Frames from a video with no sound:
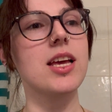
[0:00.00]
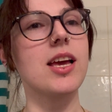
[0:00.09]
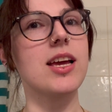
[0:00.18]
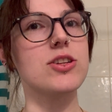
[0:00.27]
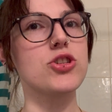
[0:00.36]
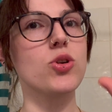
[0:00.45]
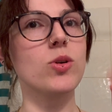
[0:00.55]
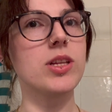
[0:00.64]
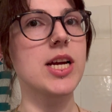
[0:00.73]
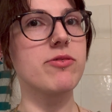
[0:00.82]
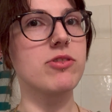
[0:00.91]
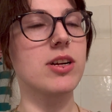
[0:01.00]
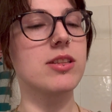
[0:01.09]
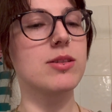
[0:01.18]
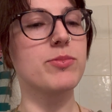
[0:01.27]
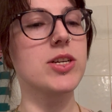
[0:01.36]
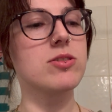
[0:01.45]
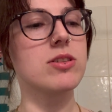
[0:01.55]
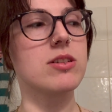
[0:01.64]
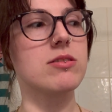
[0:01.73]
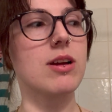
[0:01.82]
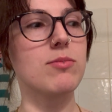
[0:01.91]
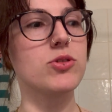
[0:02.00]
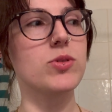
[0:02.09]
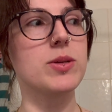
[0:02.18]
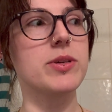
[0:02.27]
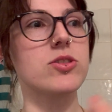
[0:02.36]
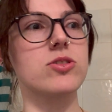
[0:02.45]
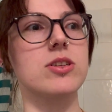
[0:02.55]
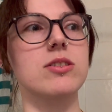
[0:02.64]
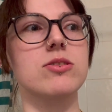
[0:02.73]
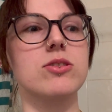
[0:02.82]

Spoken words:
And shortly after I got them pierced, they stopped doing piercings.